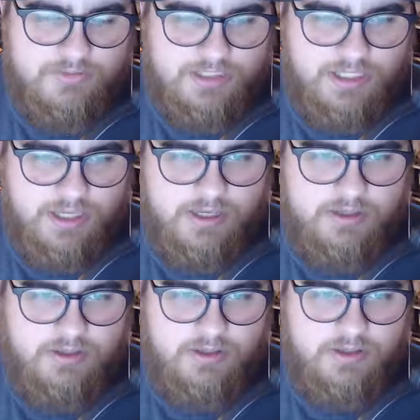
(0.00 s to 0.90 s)
today.
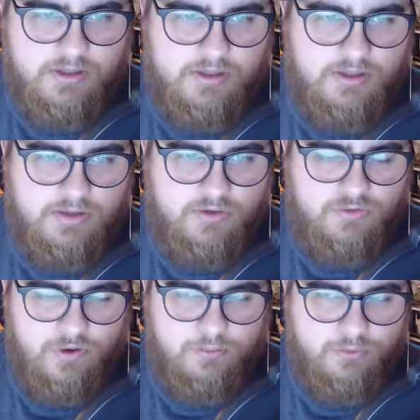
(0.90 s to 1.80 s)

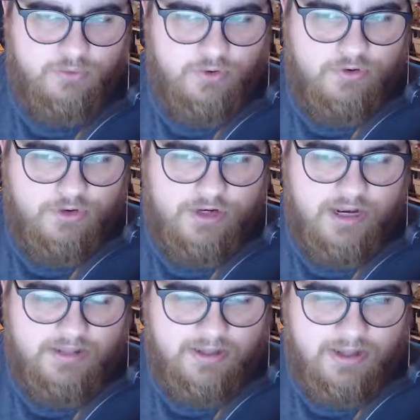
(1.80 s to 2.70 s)
So I pre-ordered it
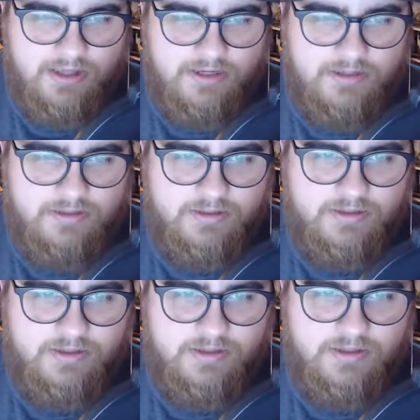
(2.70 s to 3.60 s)
online
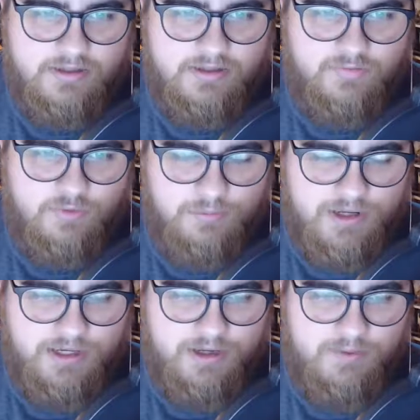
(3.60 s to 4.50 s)
for
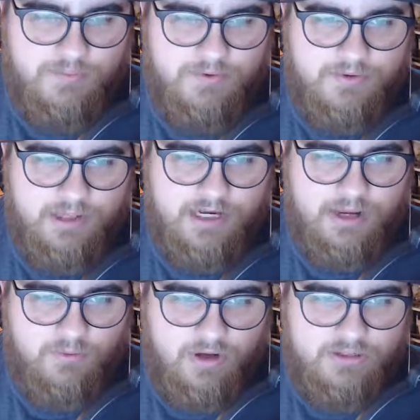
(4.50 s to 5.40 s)
pickup, and
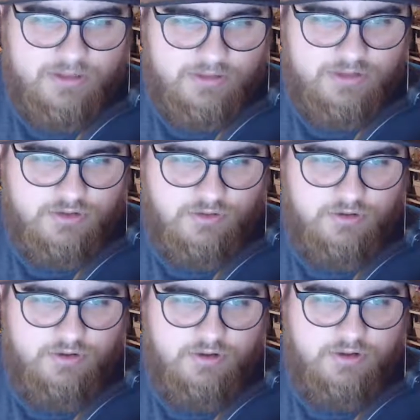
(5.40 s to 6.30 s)
I walked in the
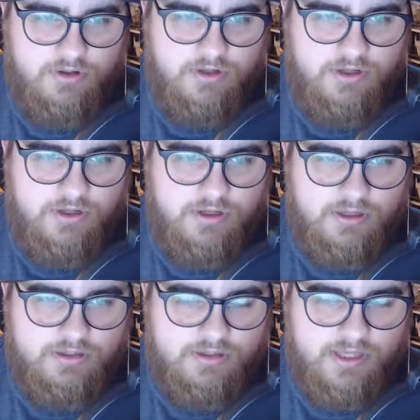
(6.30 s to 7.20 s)
store
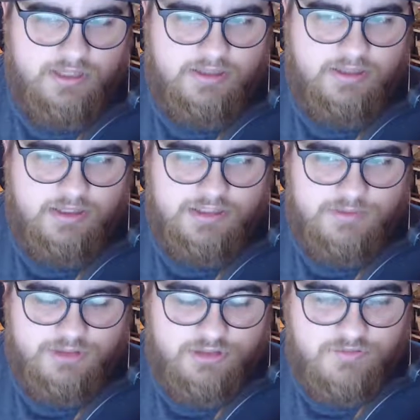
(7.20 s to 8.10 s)
to like the
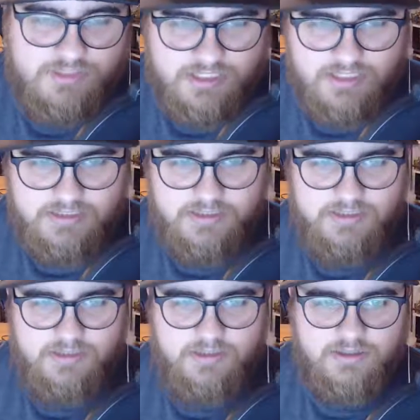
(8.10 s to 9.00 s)
customer service desk,
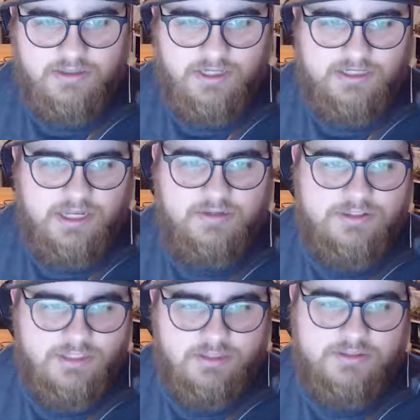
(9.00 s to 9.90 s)
like
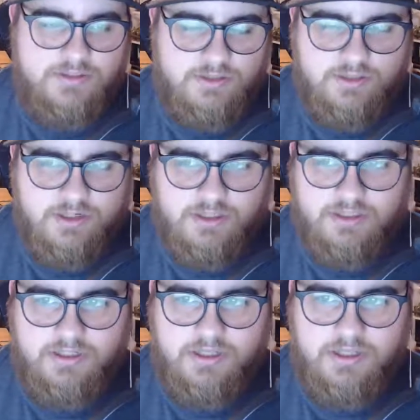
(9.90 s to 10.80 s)
downstairs in the
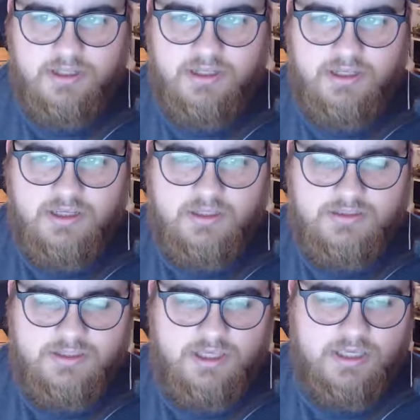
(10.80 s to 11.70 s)
Target. And I
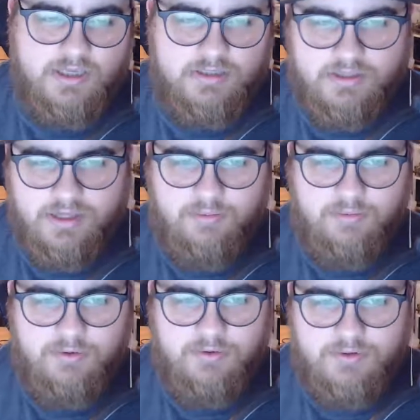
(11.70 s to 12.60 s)
was like, hey, I
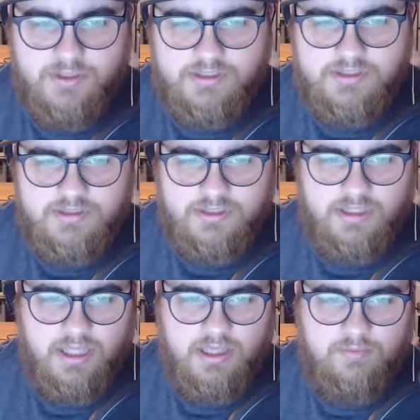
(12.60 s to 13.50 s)
pre-ordered this
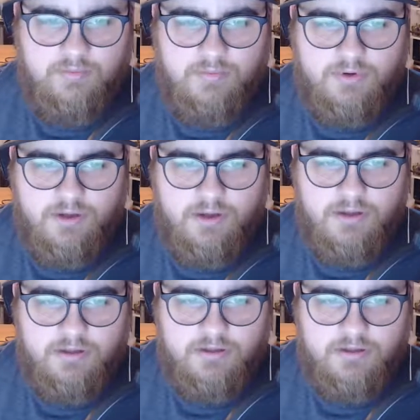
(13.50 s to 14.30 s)
game, and